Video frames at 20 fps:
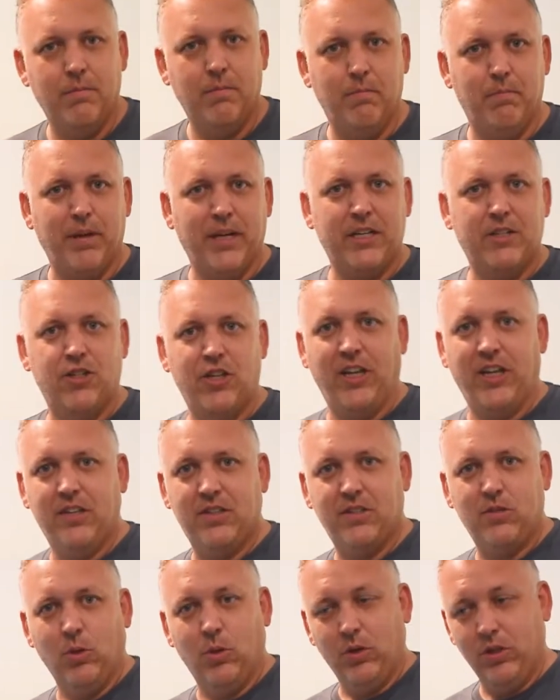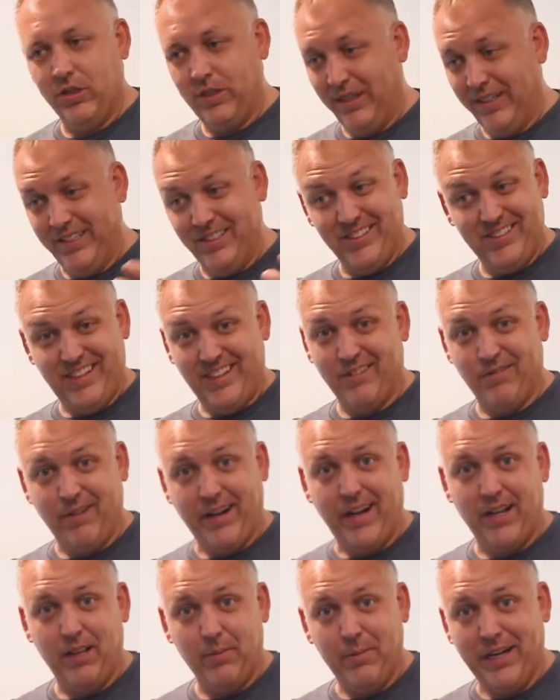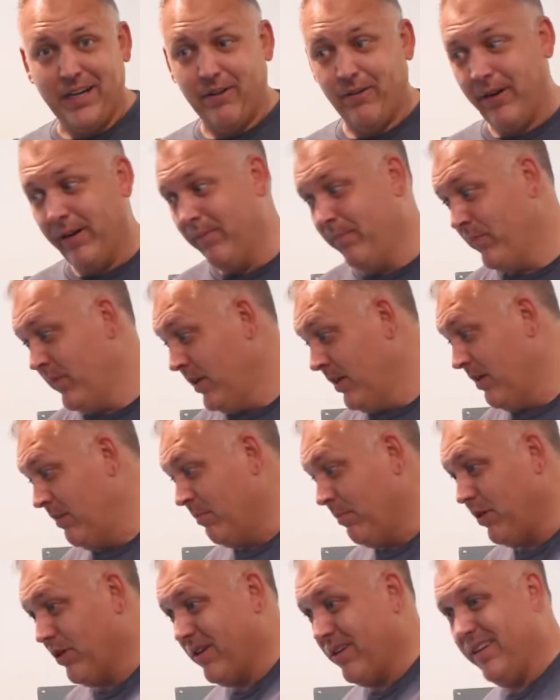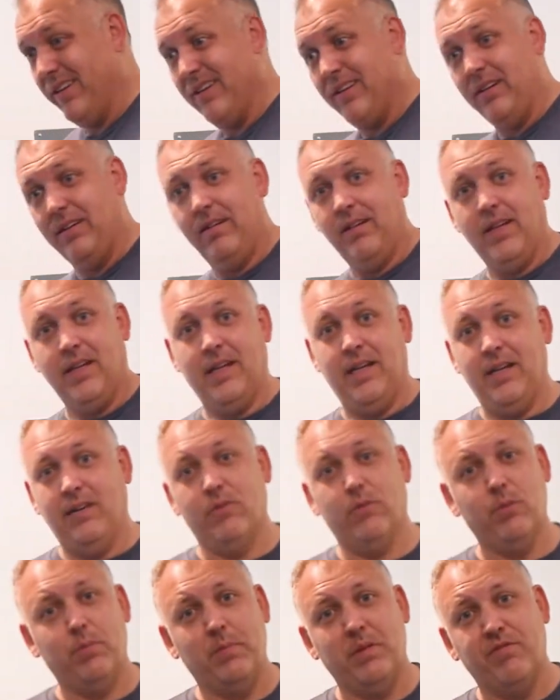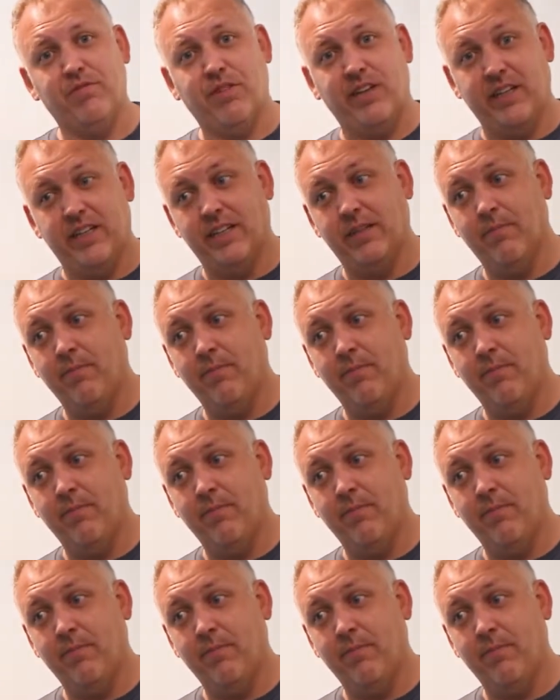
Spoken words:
big chain stores, and just get a regular battery, put it in, and it would be fine.